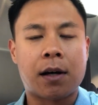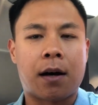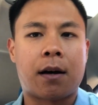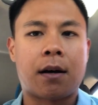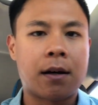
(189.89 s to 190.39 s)

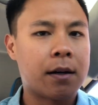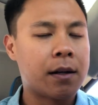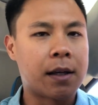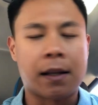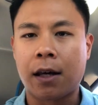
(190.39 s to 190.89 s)

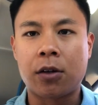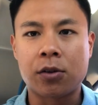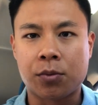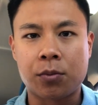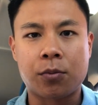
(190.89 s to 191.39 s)
And that
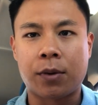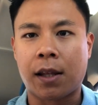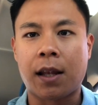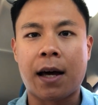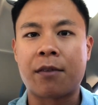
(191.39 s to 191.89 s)
goes with
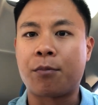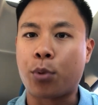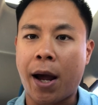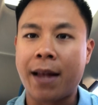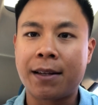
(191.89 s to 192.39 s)
a lot of
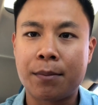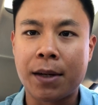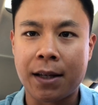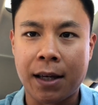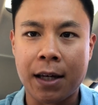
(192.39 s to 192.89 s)
branded
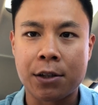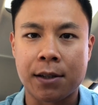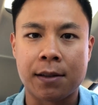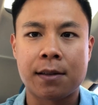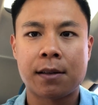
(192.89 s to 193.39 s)

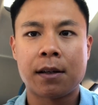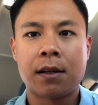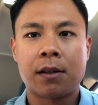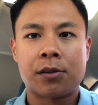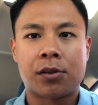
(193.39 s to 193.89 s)
medications.
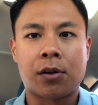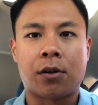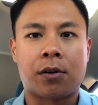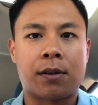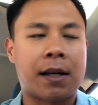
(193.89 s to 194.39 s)

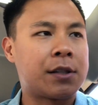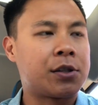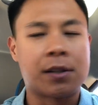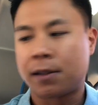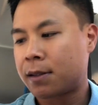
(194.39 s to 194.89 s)
So not
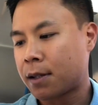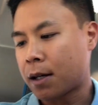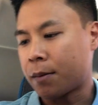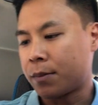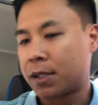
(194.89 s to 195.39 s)
just
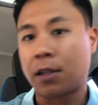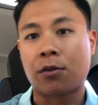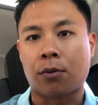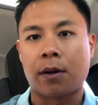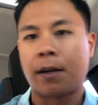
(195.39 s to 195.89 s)

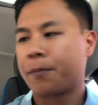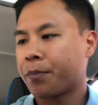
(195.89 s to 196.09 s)
Synthroid.